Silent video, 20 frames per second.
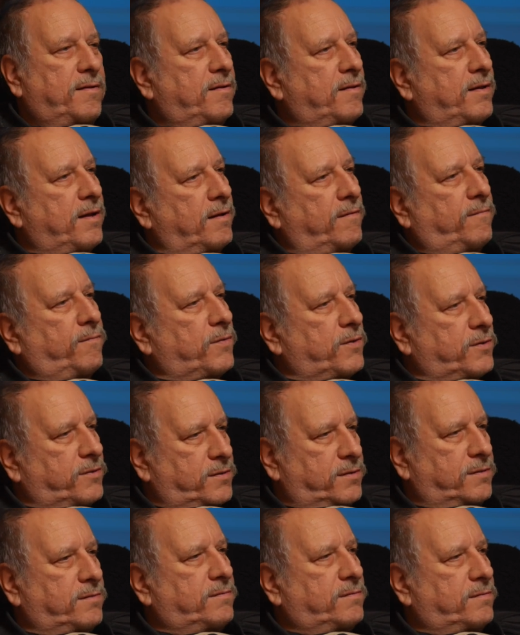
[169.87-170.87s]
That
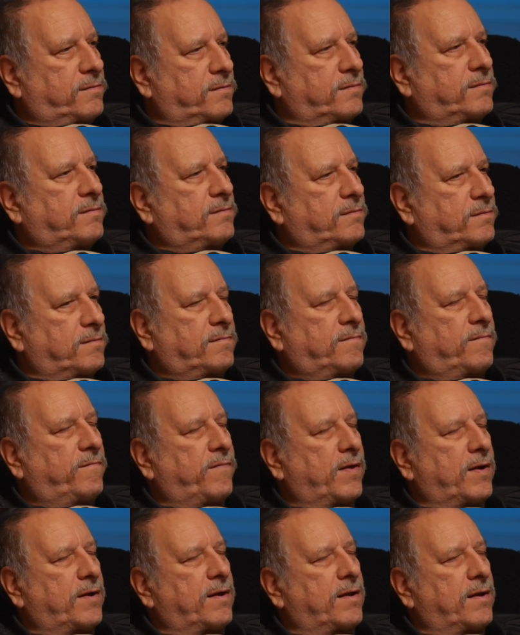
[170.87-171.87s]
was
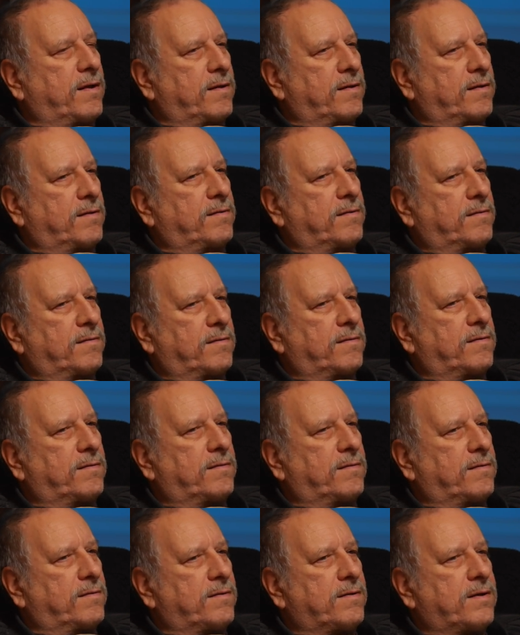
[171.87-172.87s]
very
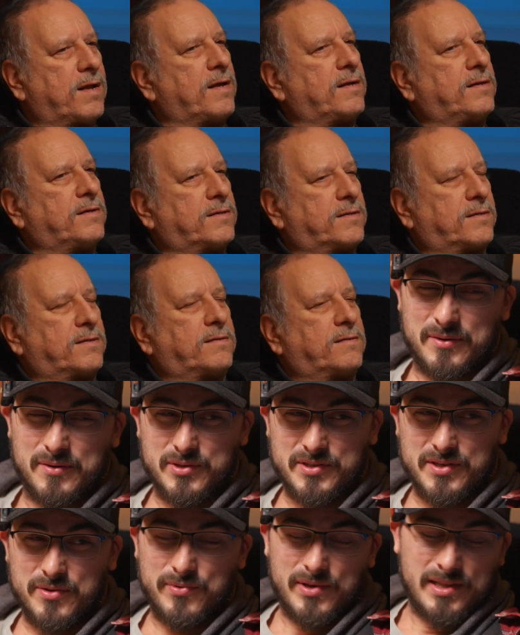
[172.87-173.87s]
nice.
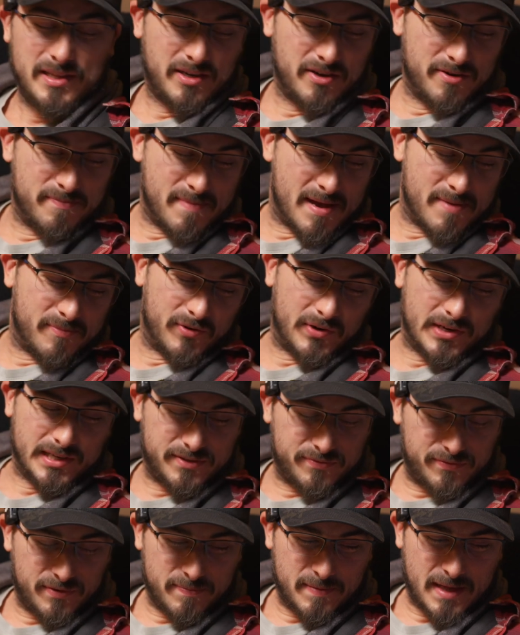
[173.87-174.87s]
was some really good
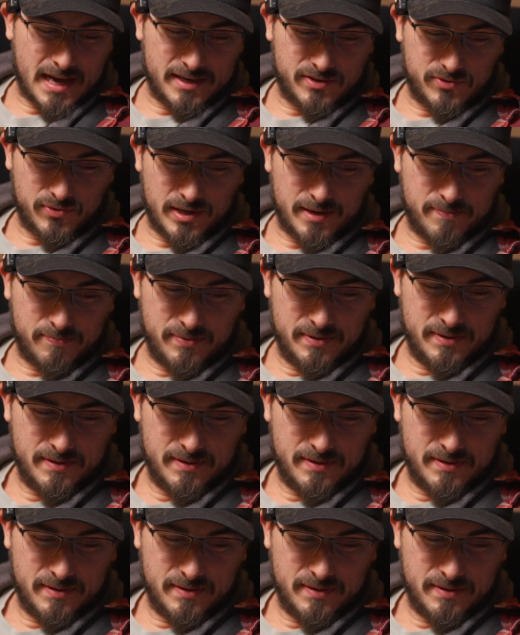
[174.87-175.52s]
memories from that trip.